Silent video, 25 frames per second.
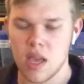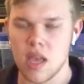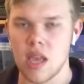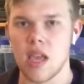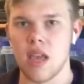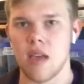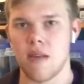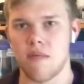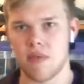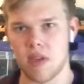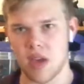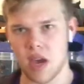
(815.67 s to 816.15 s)

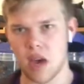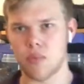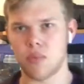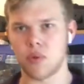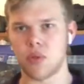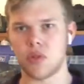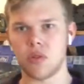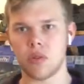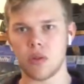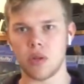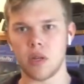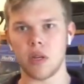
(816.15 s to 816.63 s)
if the
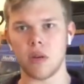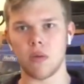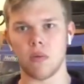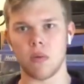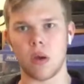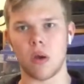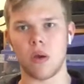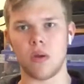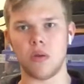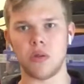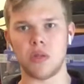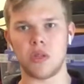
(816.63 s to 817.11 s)
opportunity
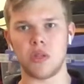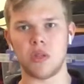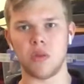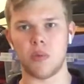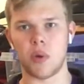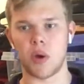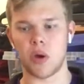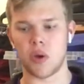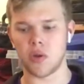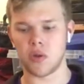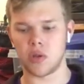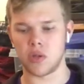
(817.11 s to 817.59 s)
arose to
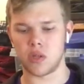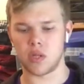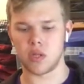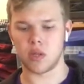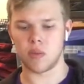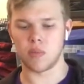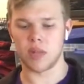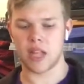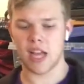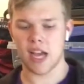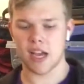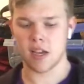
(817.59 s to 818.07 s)
pose as a
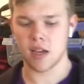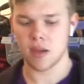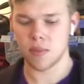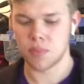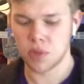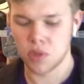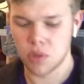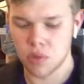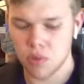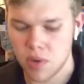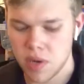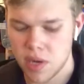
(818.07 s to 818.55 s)
Black
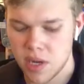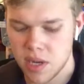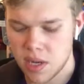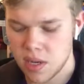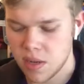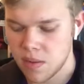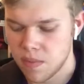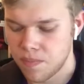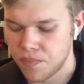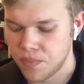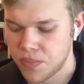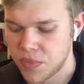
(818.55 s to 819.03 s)
Ops
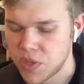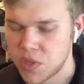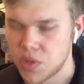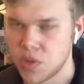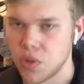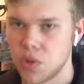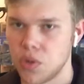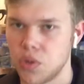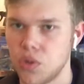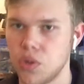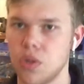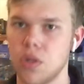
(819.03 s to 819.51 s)
3
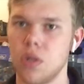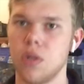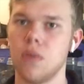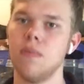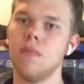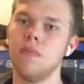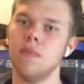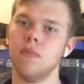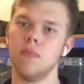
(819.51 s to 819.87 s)
soldier,